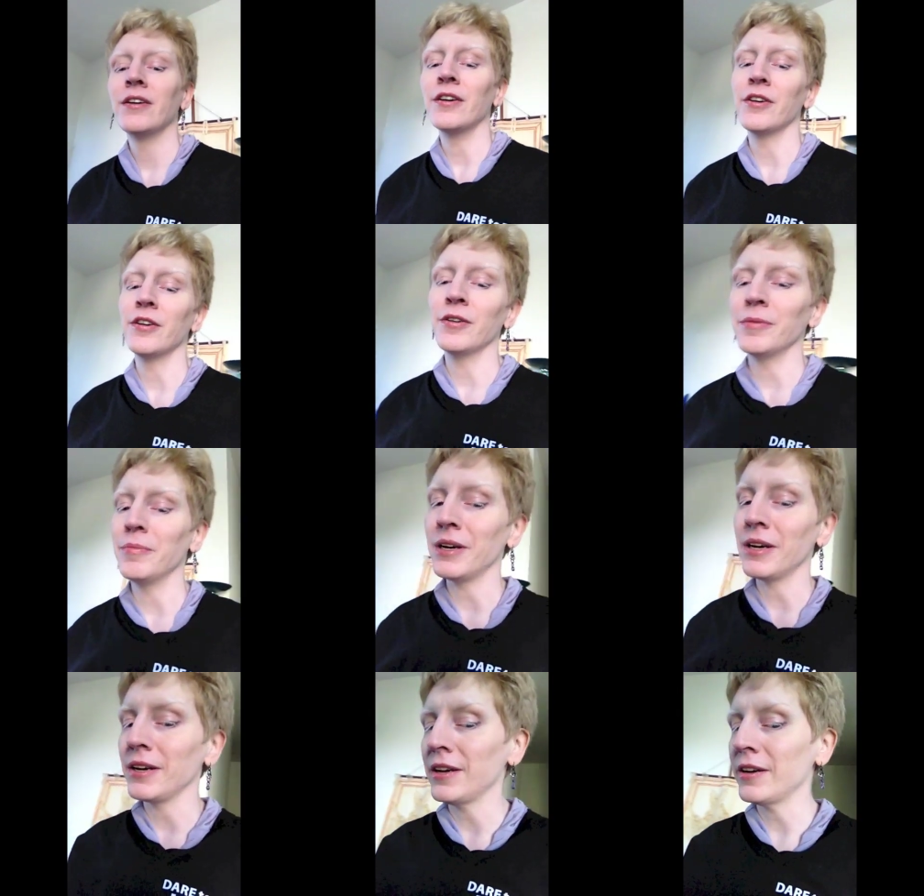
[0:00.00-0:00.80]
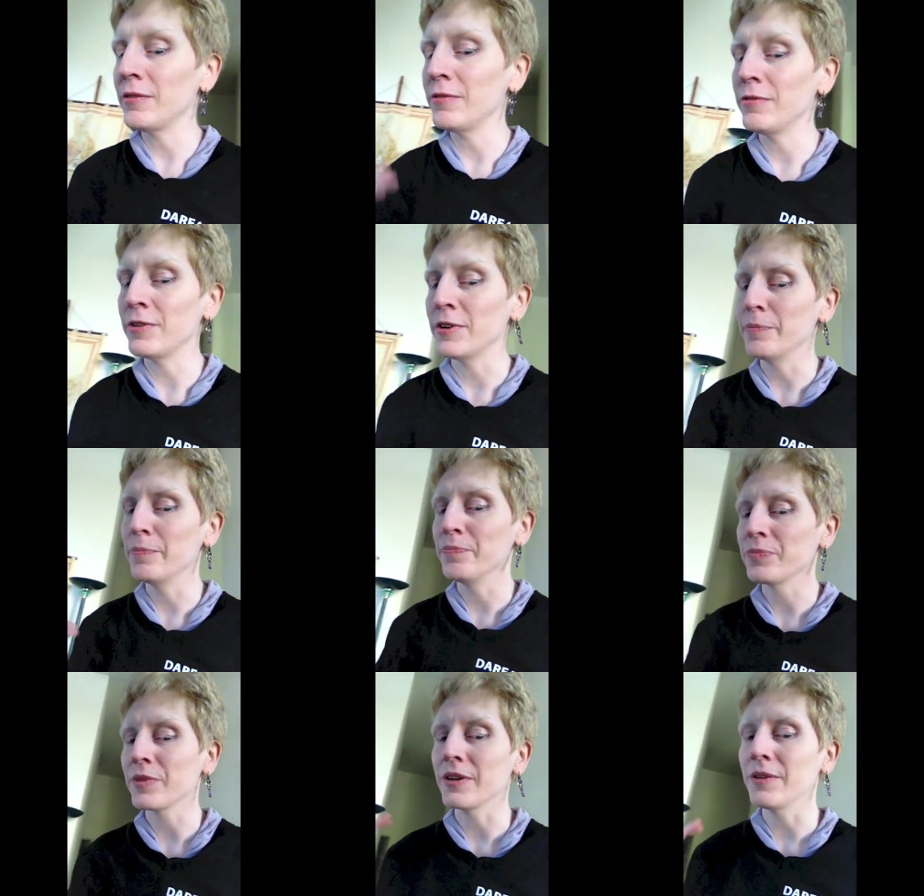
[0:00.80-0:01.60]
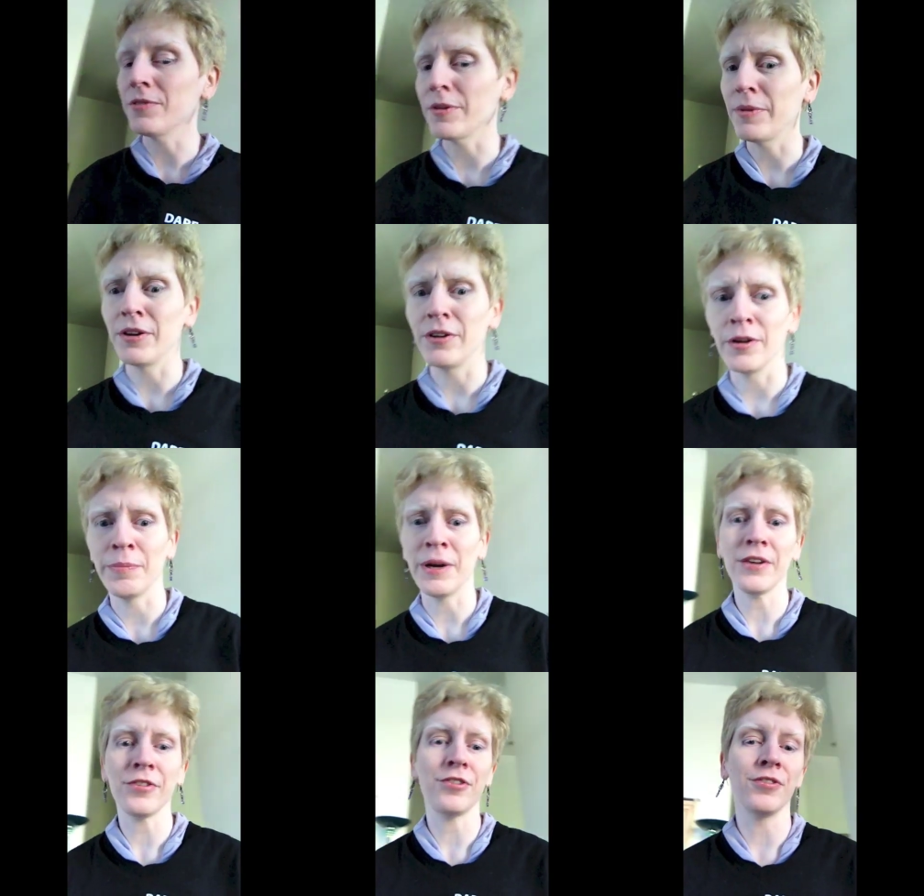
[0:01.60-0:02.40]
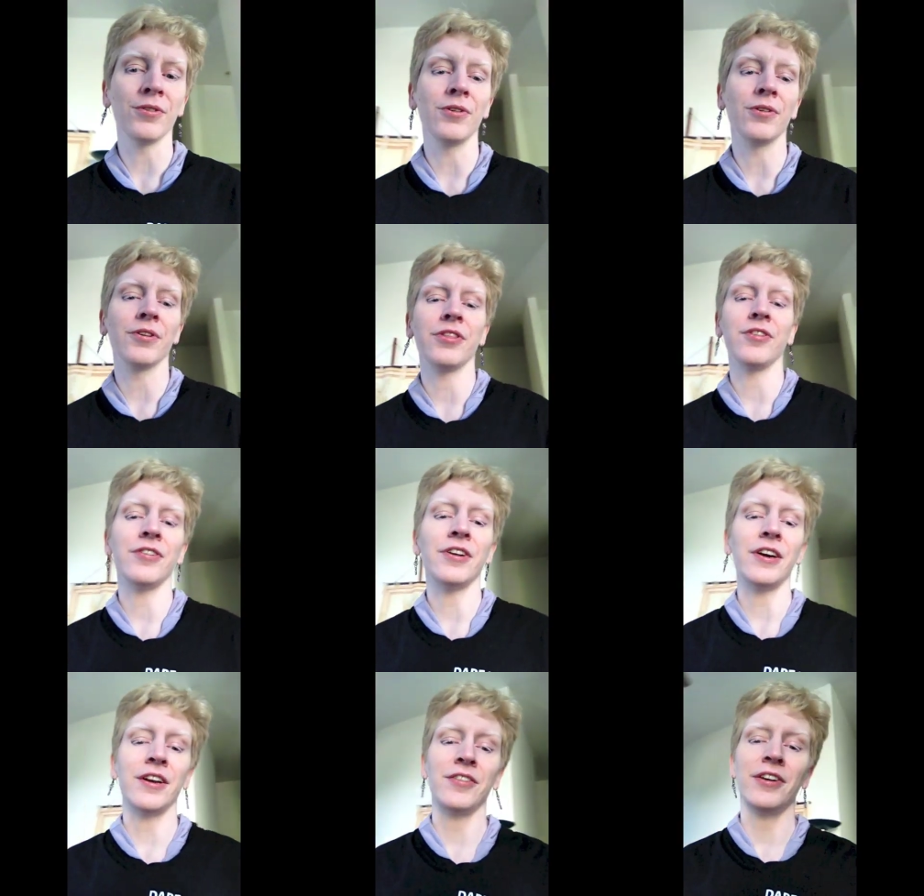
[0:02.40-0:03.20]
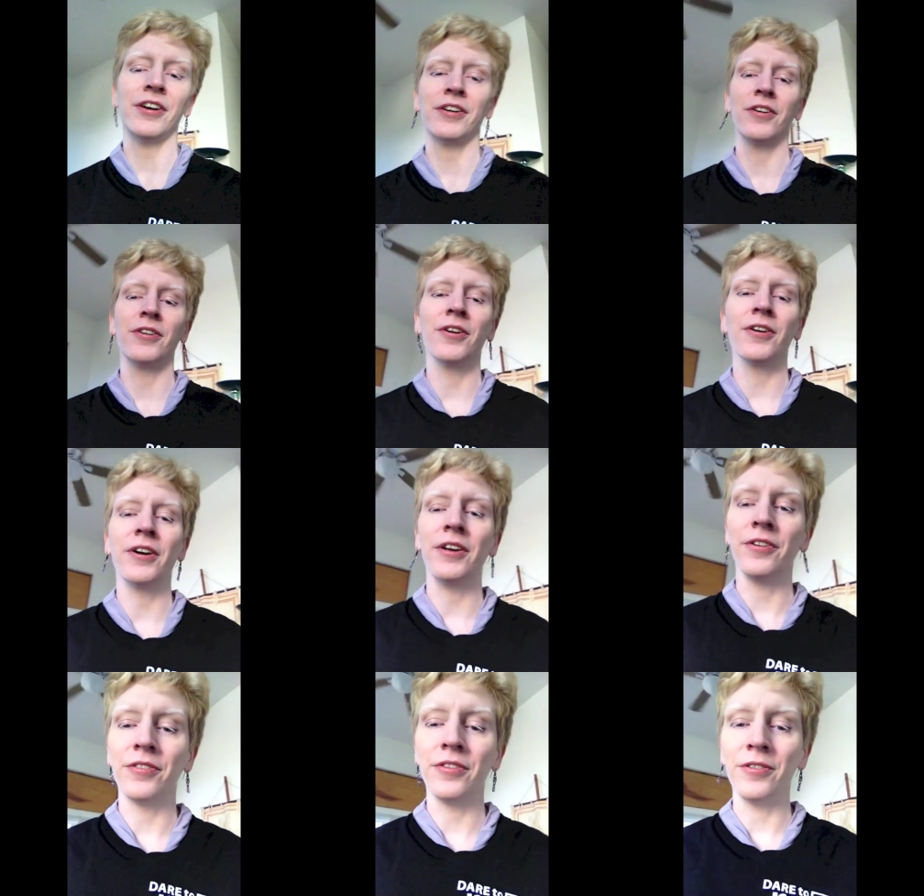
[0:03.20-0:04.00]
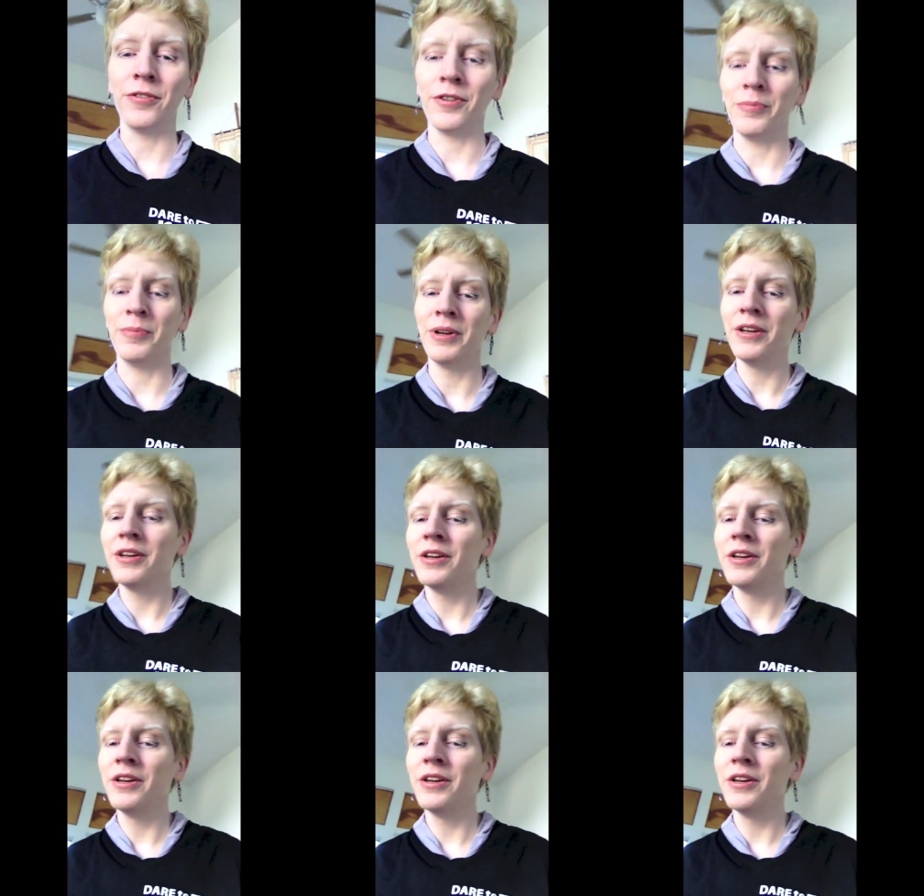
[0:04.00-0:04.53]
Um, I have um, I have something called postural orthostatic tachycardia syndrome,